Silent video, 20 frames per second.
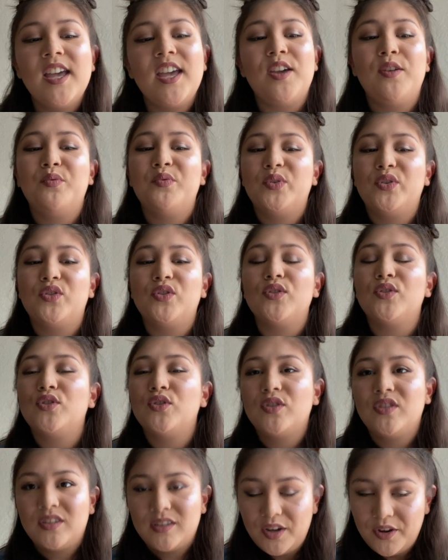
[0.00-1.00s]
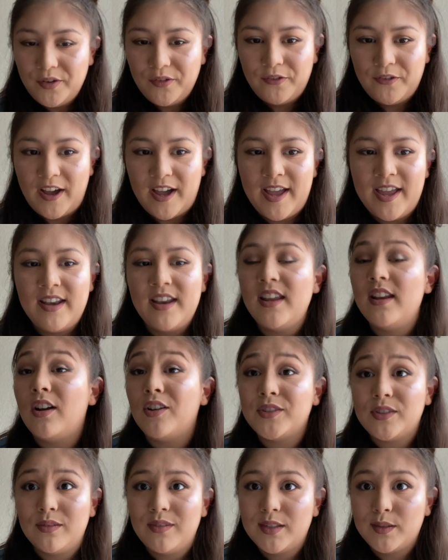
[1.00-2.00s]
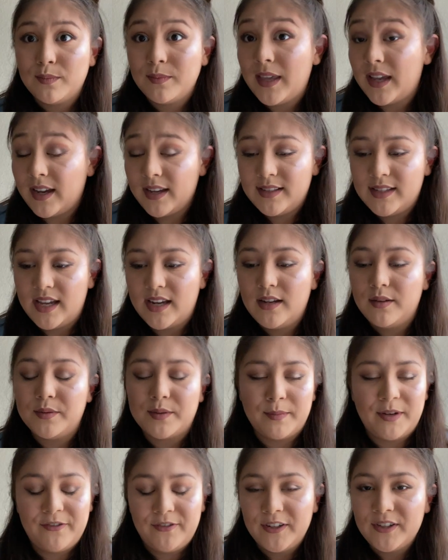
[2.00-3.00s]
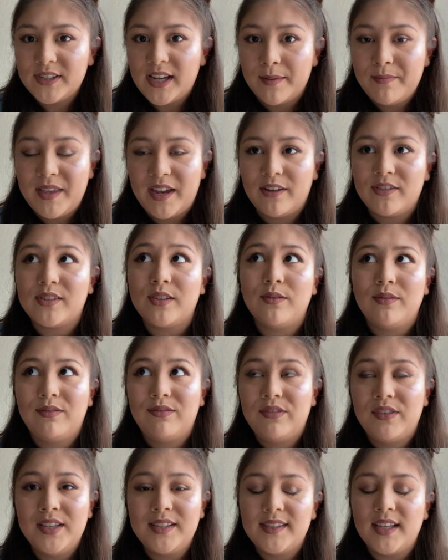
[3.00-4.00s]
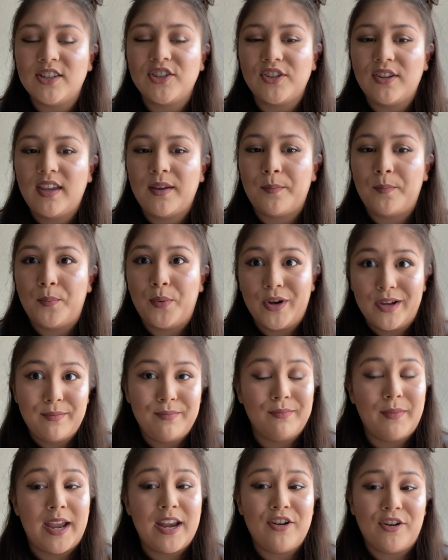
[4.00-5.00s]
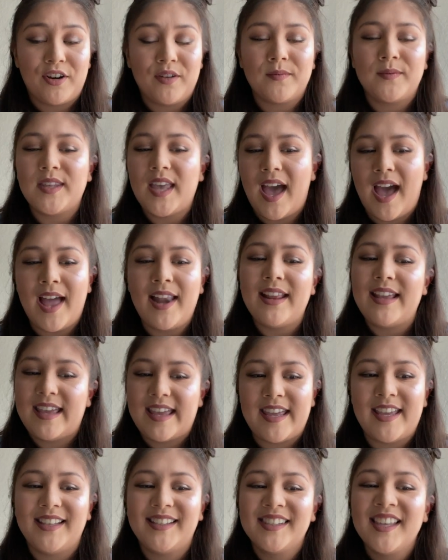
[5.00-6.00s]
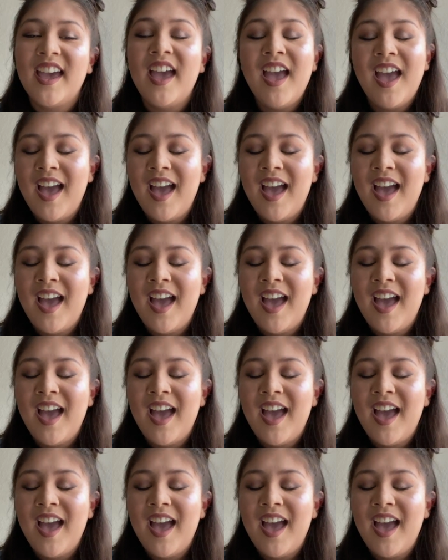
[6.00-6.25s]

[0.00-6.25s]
It was so fun. And also this, like I said, it was my first time there, so this actually put my nerves at ease.